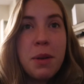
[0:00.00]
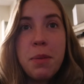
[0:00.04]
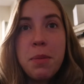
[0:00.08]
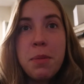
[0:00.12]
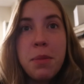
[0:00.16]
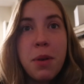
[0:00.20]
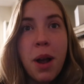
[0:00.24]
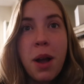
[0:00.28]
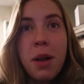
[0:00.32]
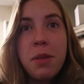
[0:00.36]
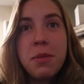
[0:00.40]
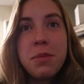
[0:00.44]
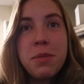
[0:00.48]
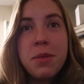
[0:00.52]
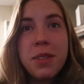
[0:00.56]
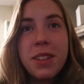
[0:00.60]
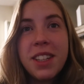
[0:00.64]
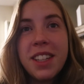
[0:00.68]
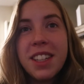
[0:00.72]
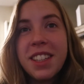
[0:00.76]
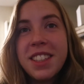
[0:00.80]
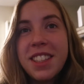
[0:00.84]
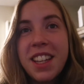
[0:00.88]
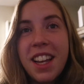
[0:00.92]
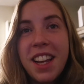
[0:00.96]
problem with
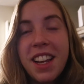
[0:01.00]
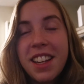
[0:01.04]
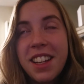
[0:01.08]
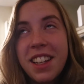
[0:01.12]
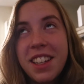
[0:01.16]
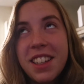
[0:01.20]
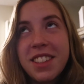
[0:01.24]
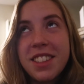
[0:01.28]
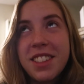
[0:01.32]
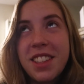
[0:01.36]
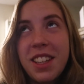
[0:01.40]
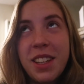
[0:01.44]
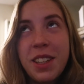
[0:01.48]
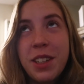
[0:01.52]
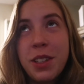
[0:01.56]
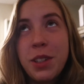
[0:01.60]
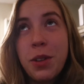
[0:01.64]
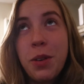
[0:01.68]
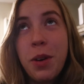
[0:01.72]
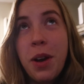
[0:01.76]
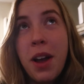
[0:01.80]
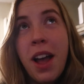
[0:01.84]
anxiety, is that you don't